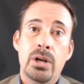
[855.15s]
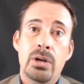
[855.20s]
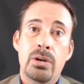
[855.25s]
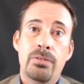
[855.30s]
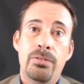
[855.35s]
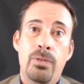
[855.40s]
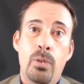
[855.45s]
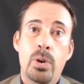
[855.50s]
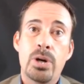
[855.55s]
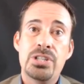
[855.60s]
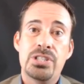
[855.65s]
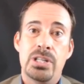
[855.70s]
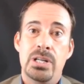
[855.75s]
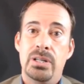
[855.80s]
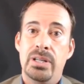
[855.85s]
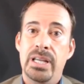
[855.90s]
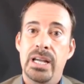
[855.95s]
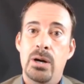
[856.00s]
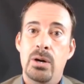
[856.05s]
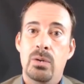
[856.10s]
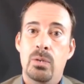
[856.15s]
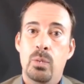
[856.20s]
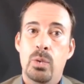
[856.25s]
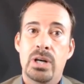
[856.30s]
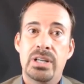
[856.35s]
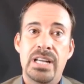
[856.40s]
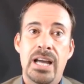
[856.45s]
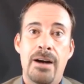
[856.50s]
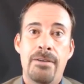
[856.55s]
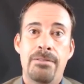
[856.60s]
fortunately, it
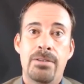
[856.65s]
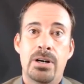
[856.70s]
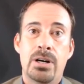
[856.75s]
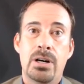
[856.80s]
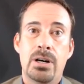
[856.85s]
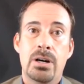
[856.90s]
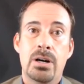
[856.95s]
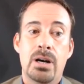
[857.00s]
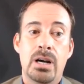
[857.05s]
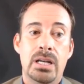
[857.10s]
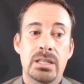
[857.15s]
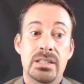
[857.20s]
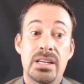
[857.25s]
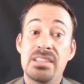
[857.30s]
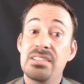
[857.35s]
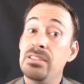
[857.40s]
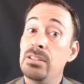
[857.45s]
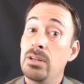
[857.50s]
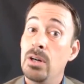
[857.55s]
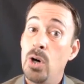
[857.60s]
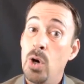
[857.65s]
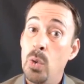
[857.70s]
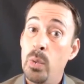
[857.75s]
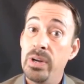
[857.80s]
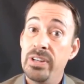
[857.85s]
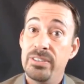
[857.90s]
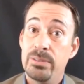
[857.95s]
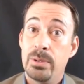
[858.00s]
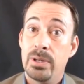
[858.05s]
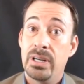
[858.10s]
worked out for her. It doesn't
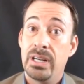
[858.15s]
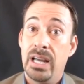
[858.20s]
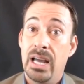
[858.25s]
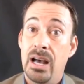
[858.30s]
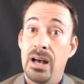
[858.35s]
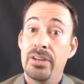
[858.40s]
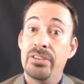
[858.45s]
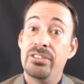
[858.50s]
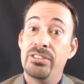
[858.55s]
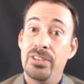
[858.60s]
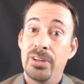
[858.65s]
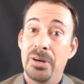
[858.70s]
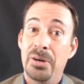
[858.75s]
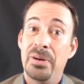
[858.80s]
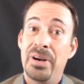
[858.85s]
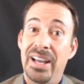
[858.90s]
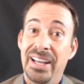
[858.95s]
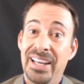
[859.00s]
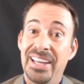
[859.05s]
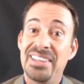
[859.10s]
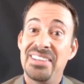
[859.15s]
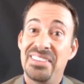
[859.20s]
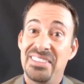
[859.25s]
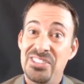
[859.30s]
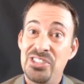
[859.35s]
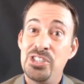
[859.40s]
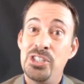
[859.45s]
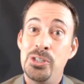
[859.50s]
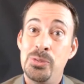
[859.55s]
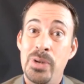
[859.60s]
always work out, so I guess
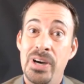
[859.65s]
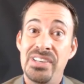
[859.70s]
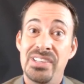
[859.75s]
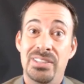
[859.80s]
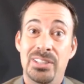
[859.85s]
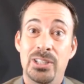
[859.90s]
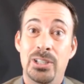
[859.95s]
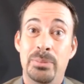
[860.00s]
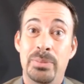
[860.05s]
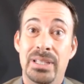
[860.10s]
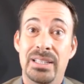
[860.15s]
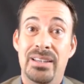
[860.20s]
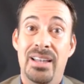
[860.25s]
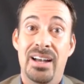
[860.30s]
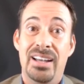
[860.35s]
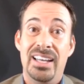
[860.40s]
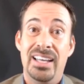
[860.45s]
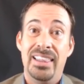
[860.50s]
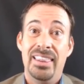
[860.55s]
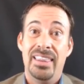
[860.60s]
she was a little bit lucky